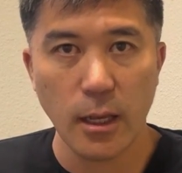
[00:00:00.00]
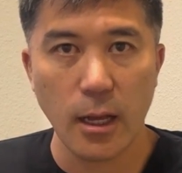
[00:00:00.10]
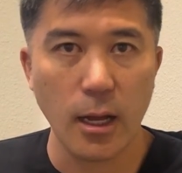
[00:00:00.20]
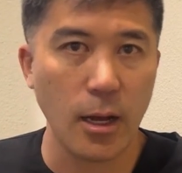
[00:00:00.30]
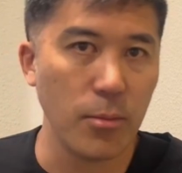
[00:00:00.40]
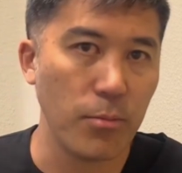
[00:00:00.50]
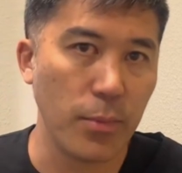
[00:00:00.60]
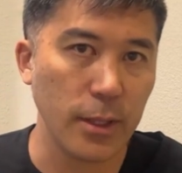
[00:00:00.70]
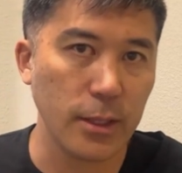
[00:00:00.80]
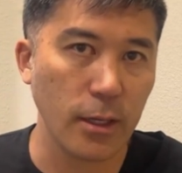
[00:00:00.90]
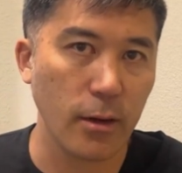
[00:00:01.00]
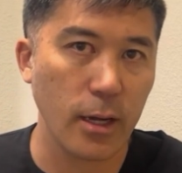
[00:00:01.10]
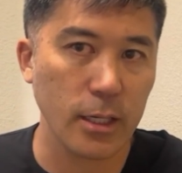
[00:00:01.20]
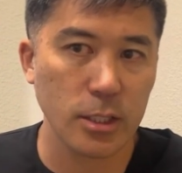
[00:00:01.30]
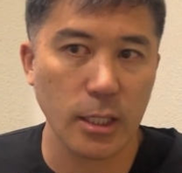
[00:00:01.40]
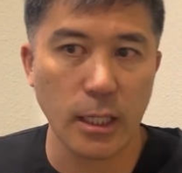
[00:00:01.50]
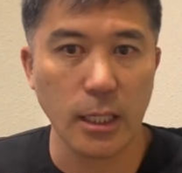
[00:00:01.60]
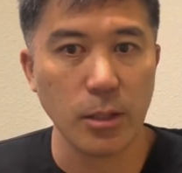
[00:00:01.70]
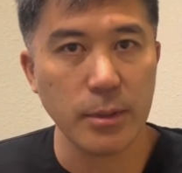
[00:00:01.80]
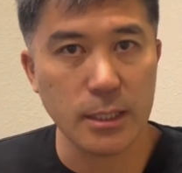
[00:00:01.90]
but they're actually a
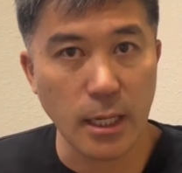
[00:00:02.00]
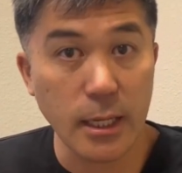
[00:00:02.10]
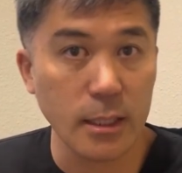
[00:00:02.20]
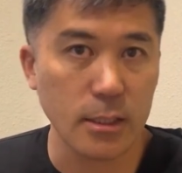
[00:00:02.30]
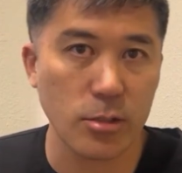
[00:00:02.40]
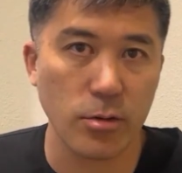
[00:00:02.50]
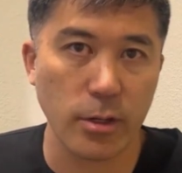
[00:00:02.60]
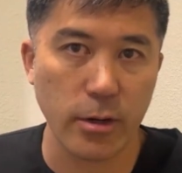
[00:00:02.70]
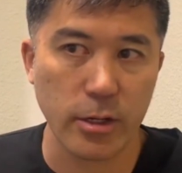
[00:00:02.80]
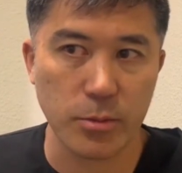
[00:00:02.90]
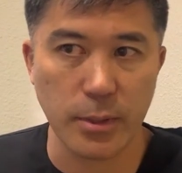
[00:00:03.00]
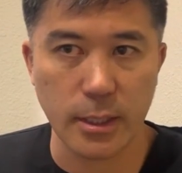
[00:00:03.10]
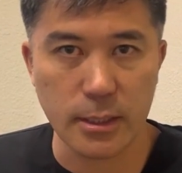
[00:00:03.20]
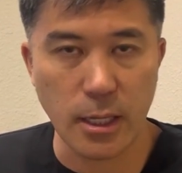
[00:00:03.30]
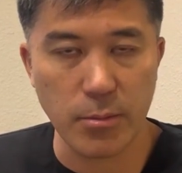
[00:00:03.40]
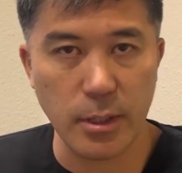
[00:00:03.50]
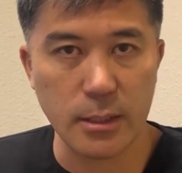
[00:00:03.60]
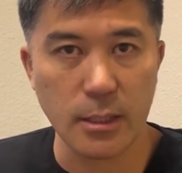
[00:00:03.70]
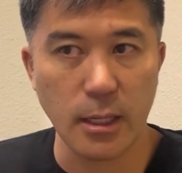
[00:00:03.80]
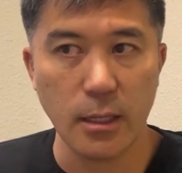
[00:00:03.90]
little bit tight in certain areas because that means
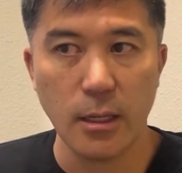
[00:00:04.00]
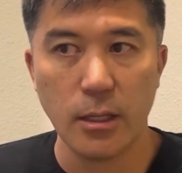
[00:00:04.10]
that